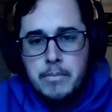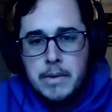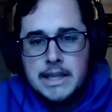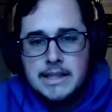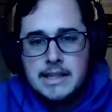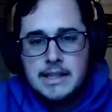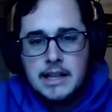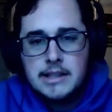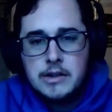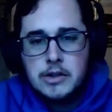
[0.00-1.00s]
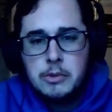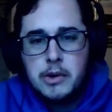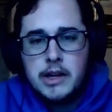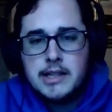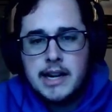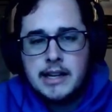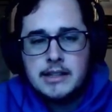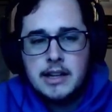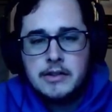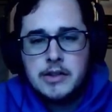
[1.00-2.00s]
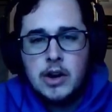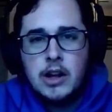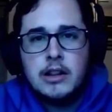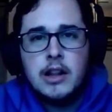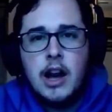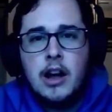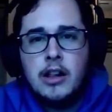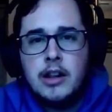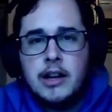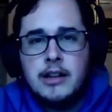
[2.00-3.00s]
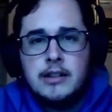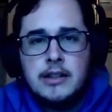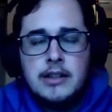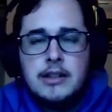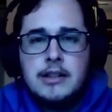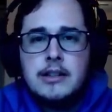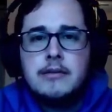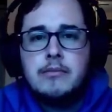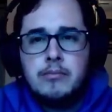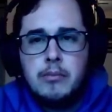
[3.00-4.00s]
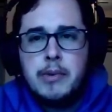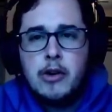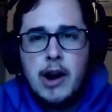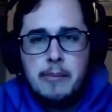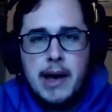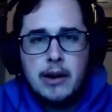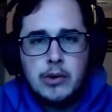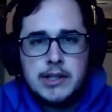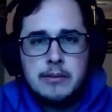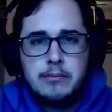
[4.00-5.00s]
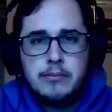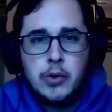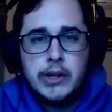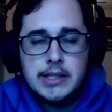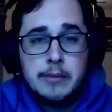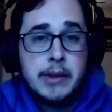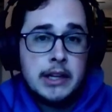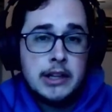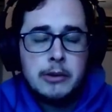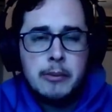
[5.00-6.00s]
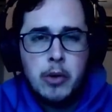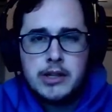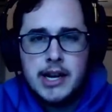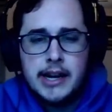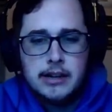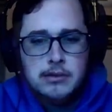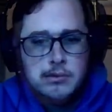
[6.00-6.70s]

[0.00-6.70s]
But this is not so super exciting stuff, so I'll be right back once I'm doing something a little bit more exciting.